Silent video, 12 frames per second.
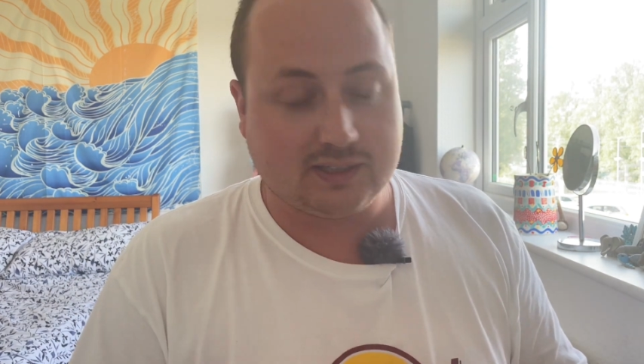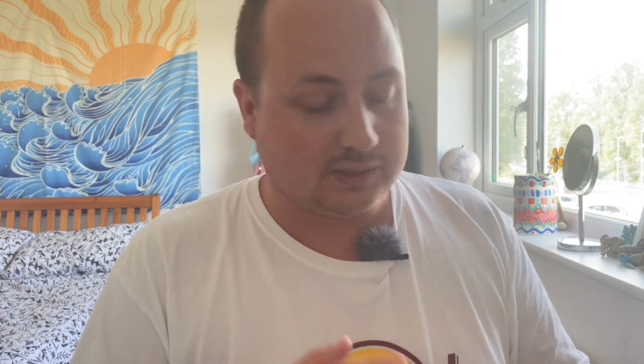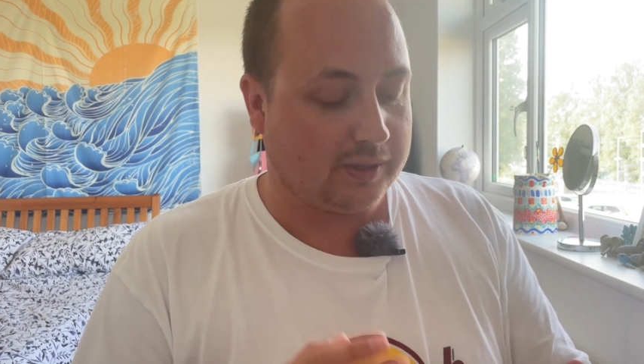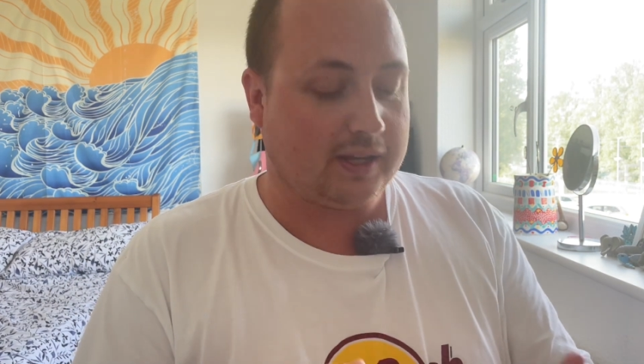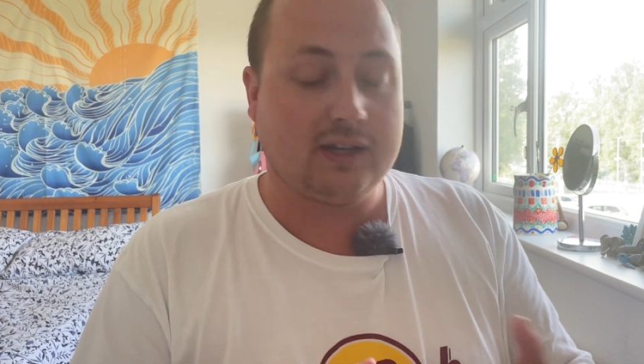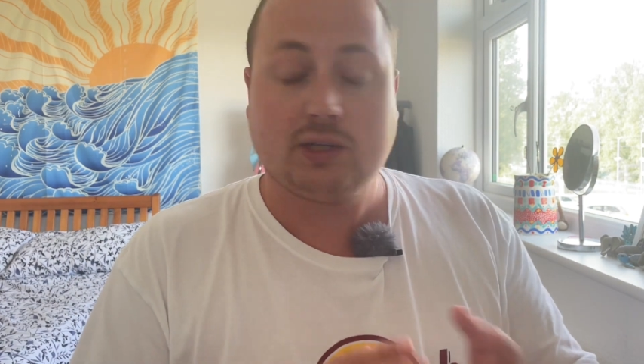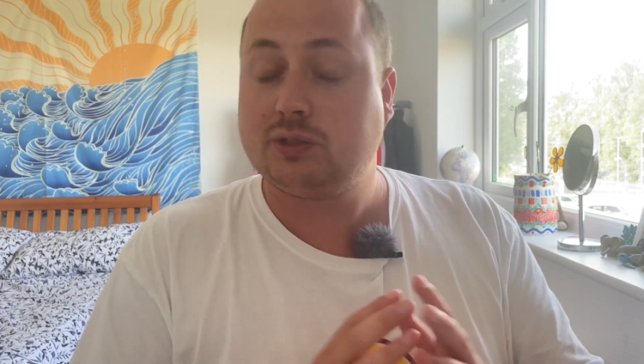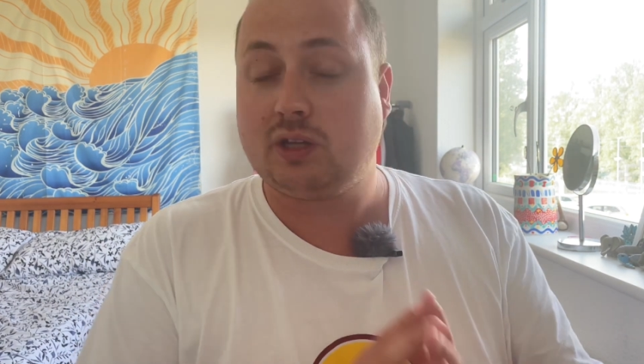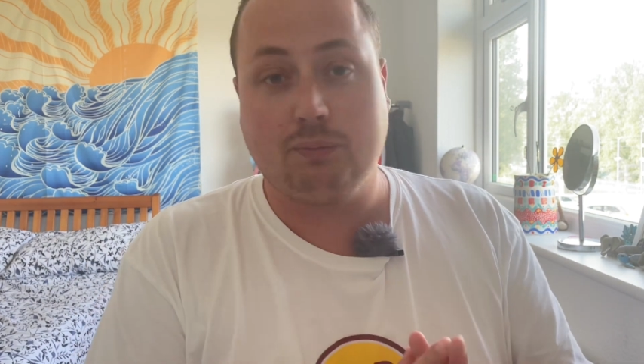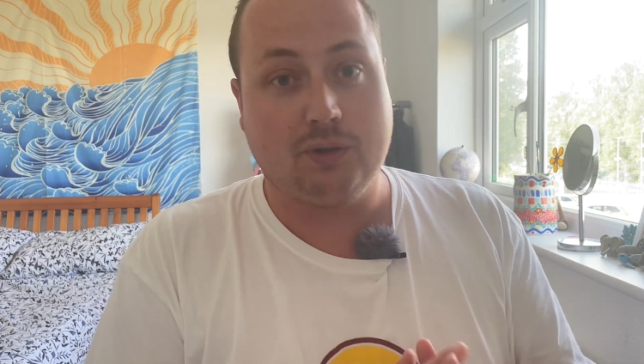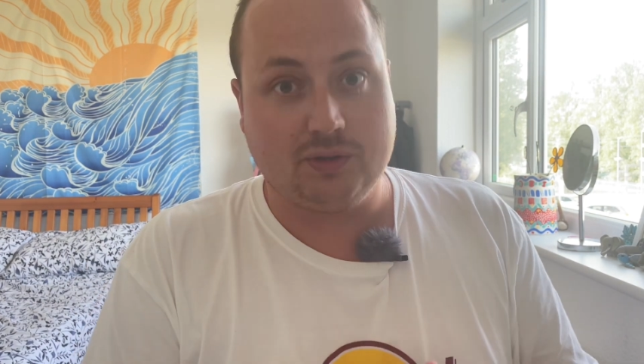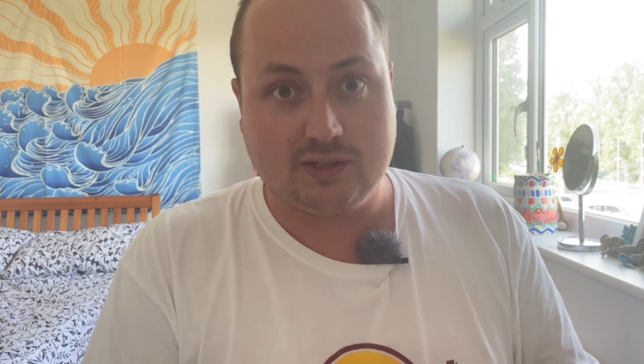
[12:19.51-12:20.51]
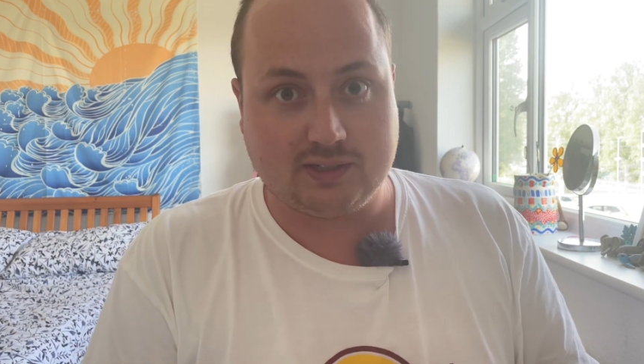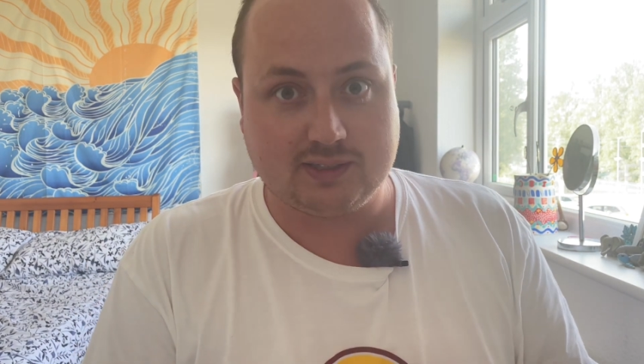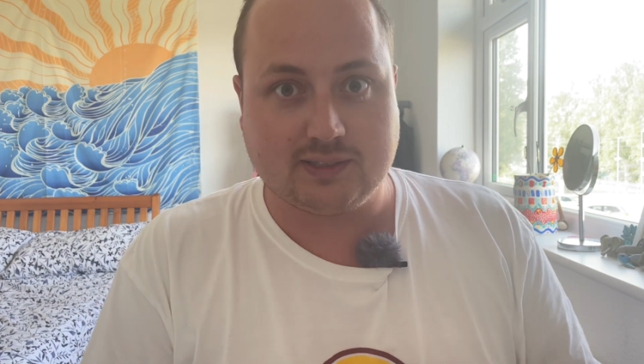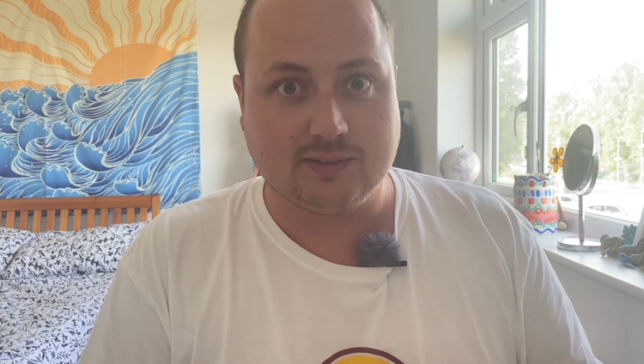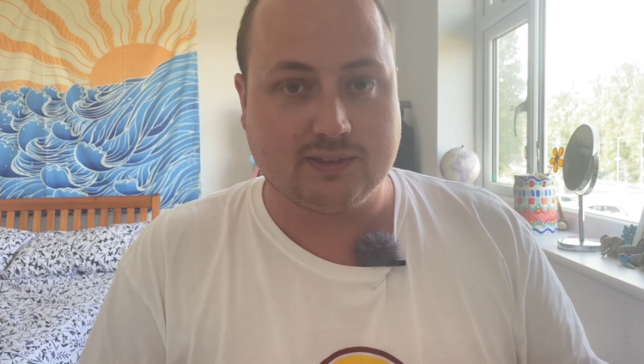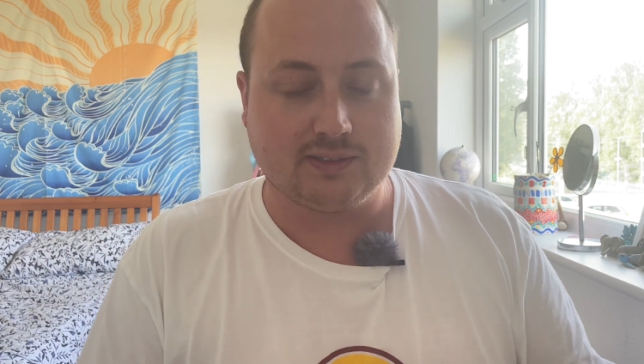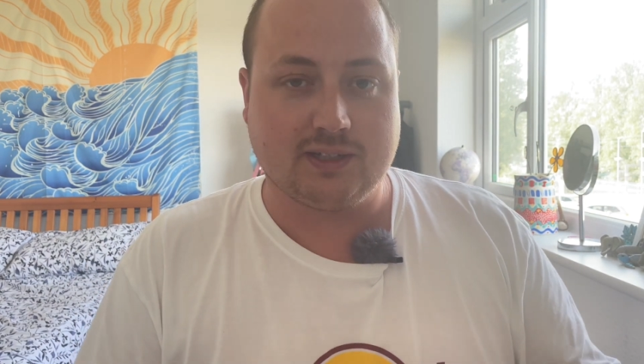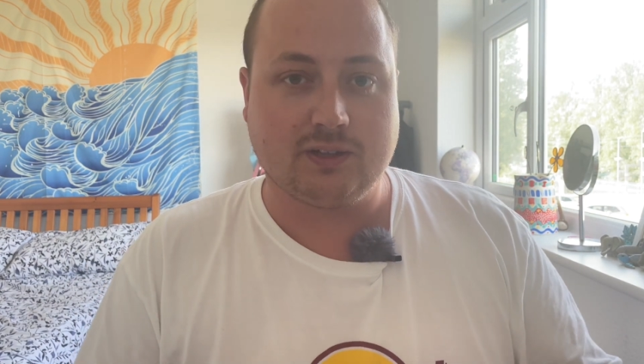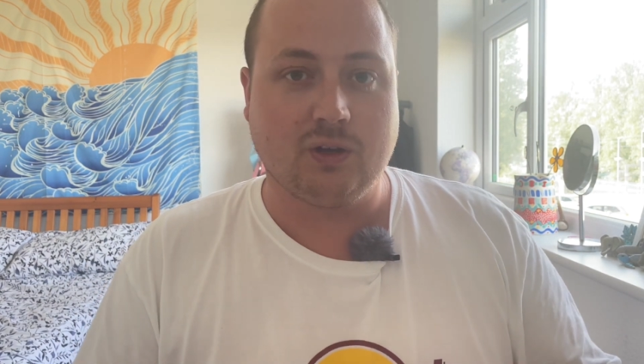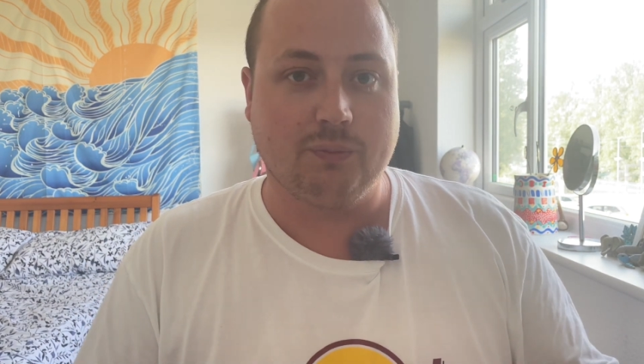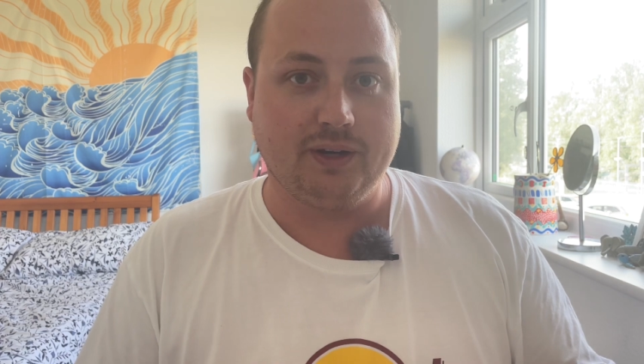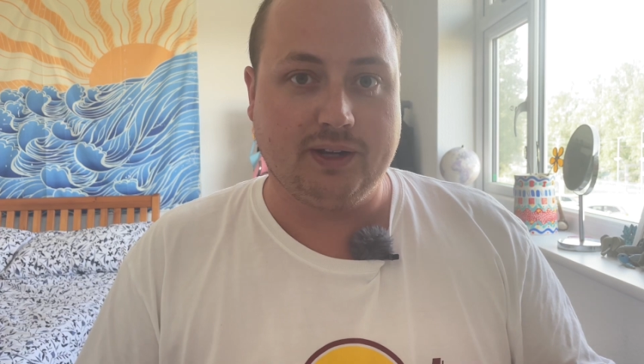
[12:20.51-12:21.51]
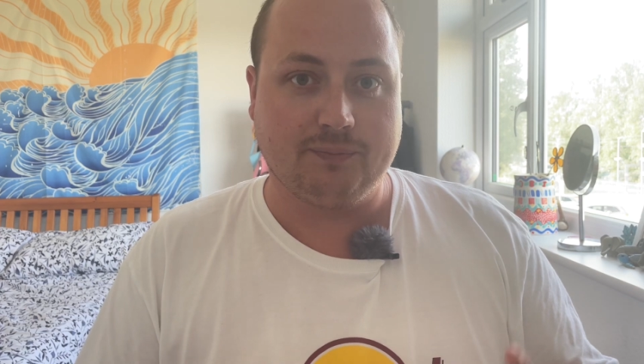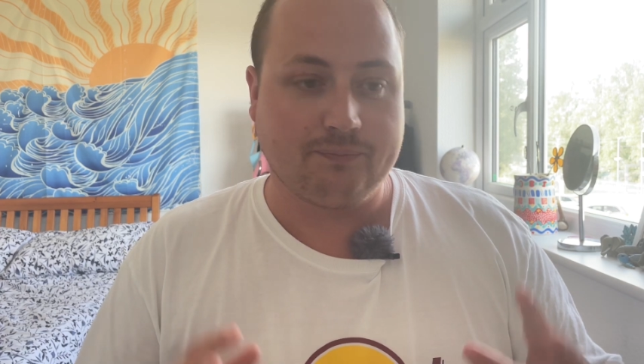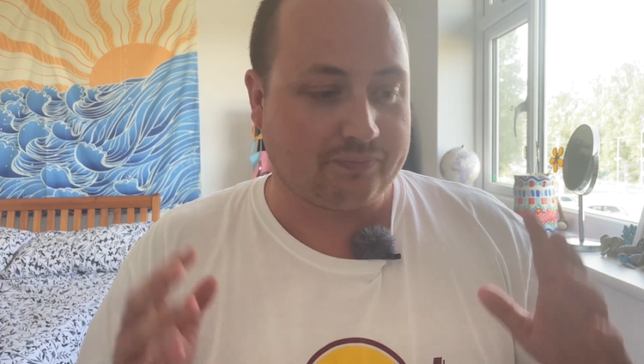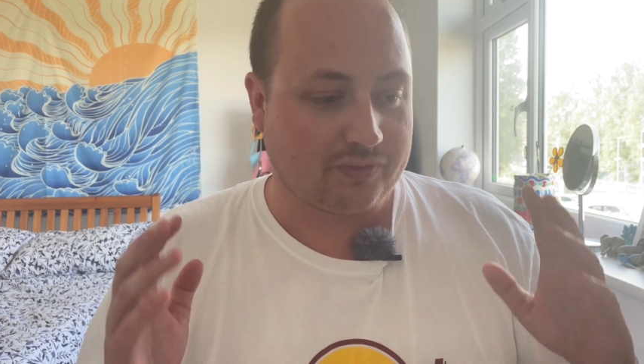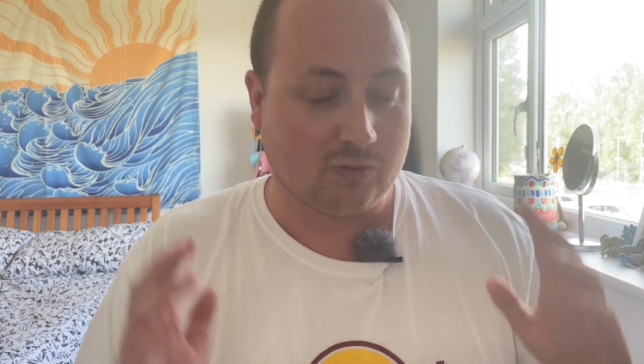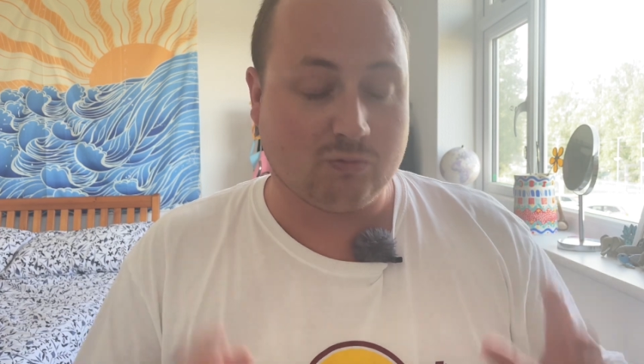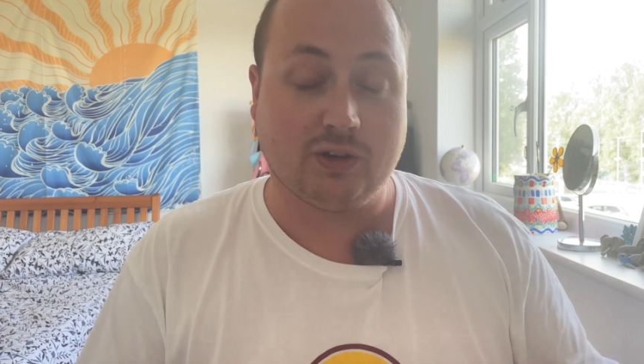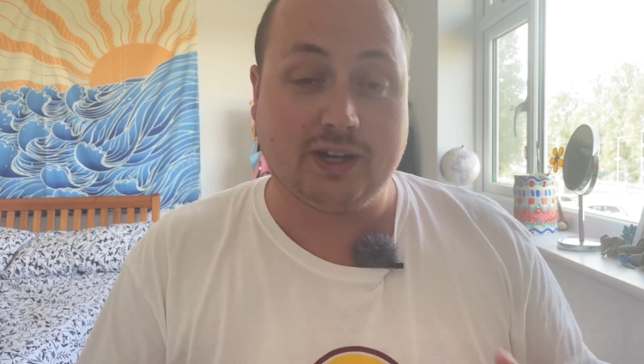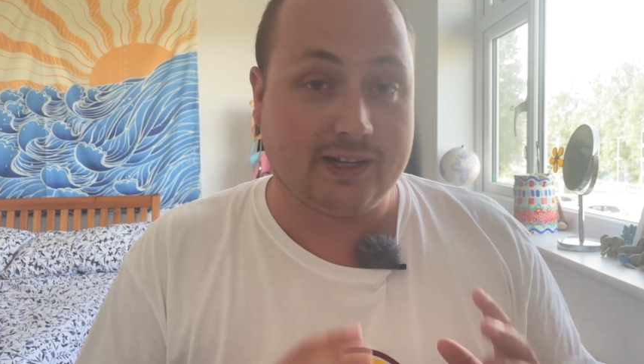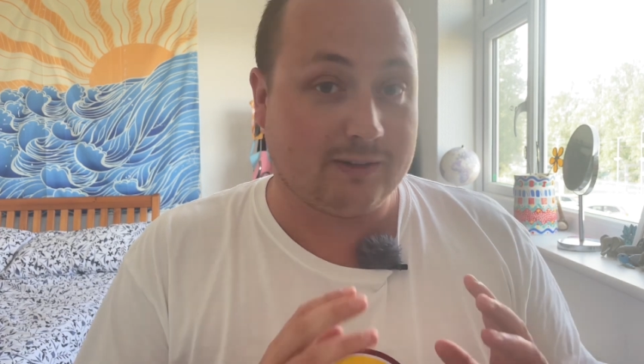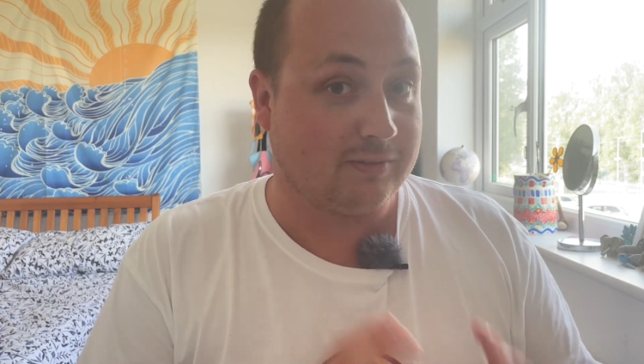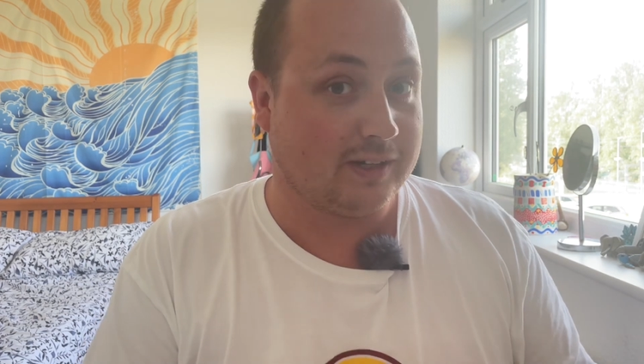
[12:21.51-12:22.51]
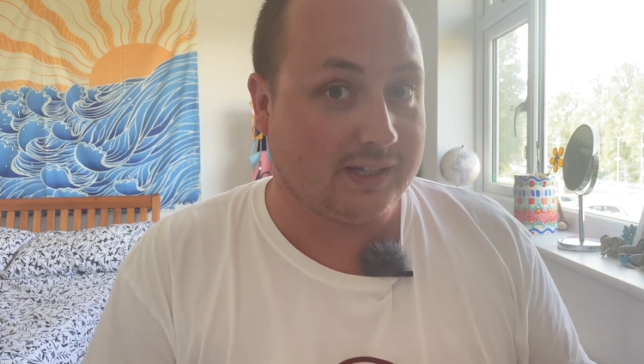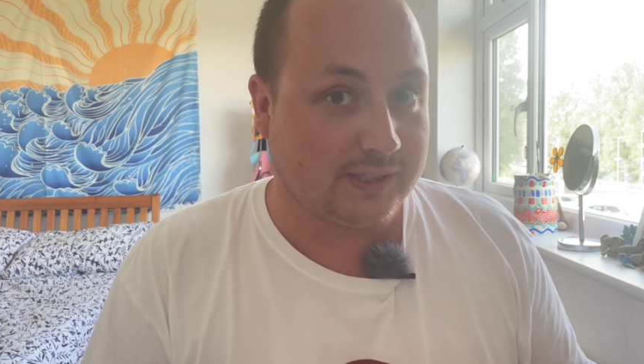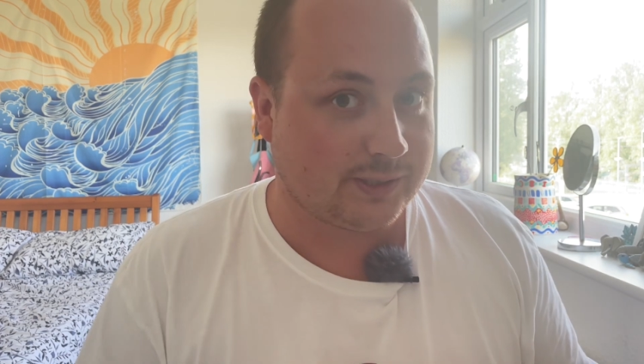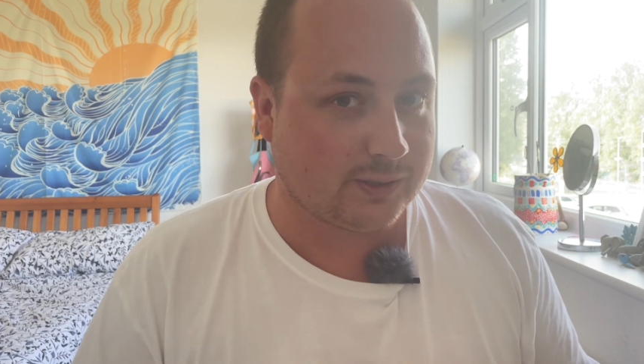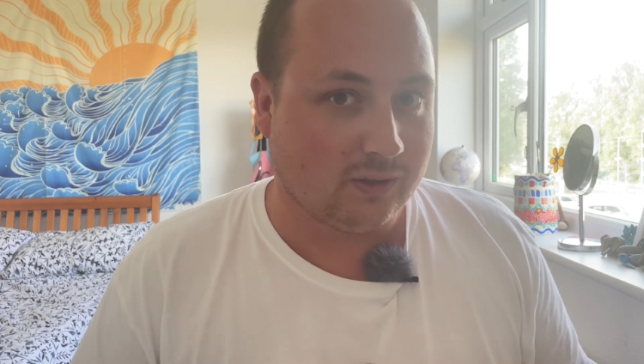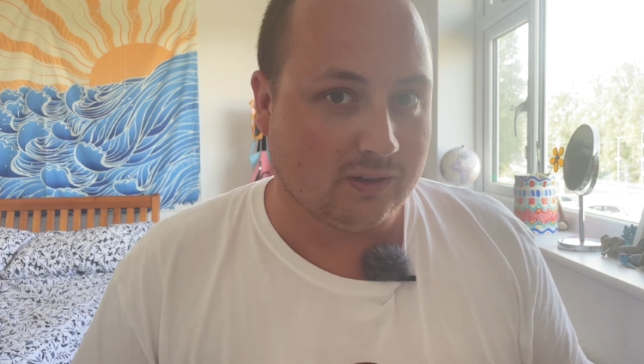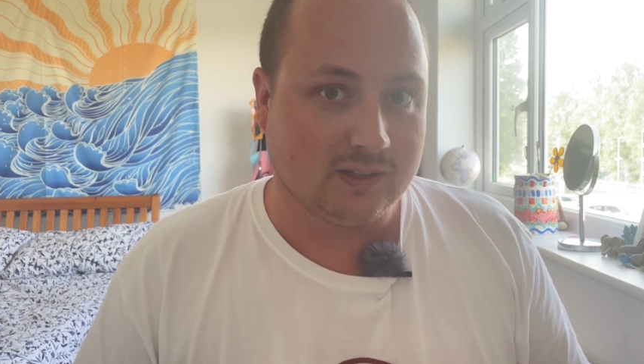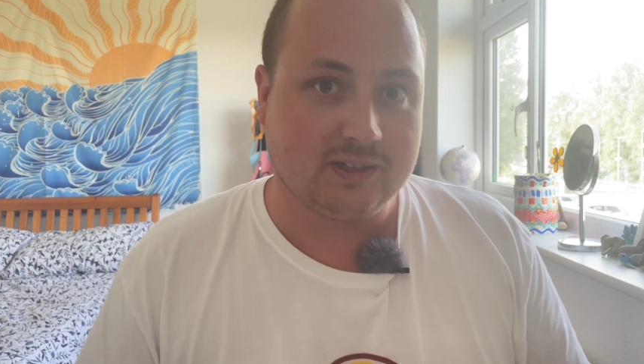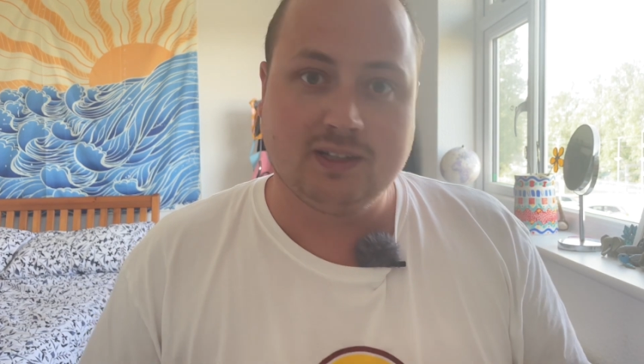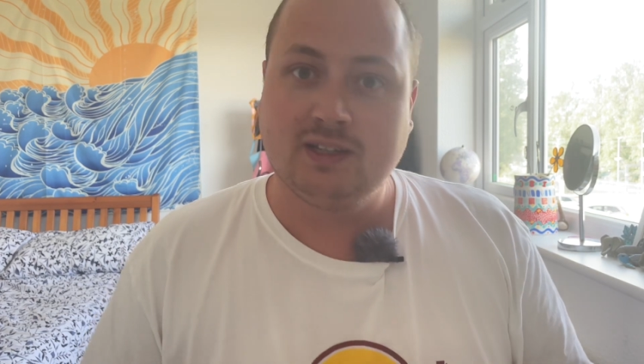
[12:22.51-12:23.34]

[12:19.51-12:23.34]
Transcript: So again, those community skills are coming in really strong.